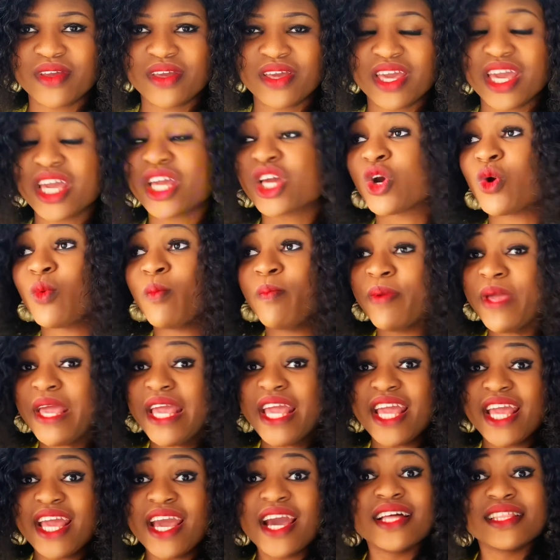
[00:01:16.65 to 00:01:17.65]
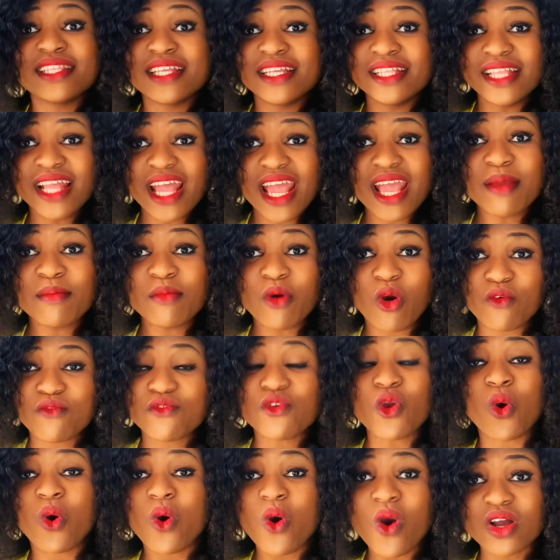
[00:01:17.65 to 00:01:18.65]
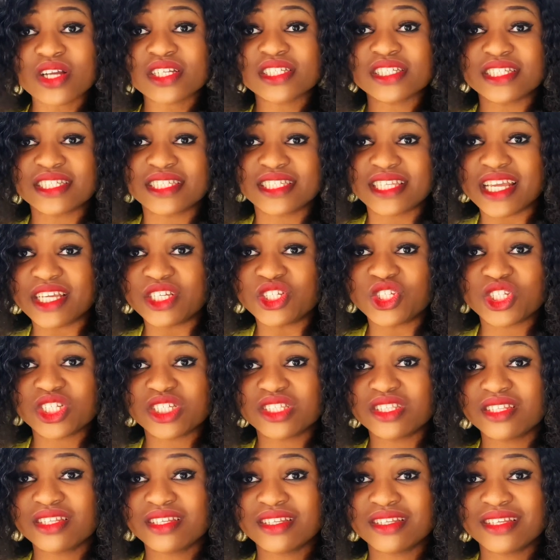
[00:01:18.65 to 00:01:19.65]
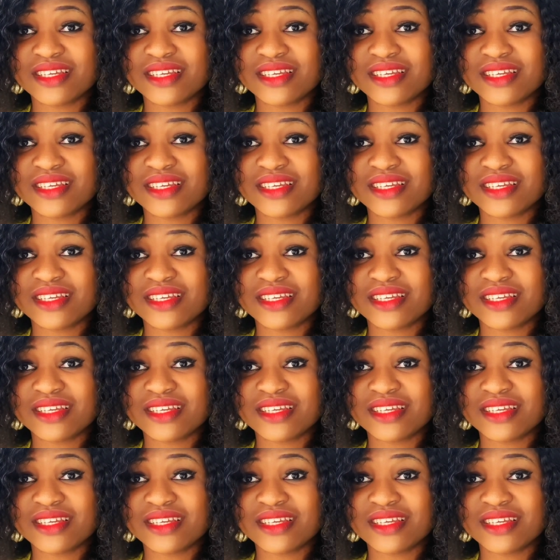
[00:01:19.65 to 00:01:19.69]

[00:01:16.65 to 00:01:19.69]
It could be the name of your organization,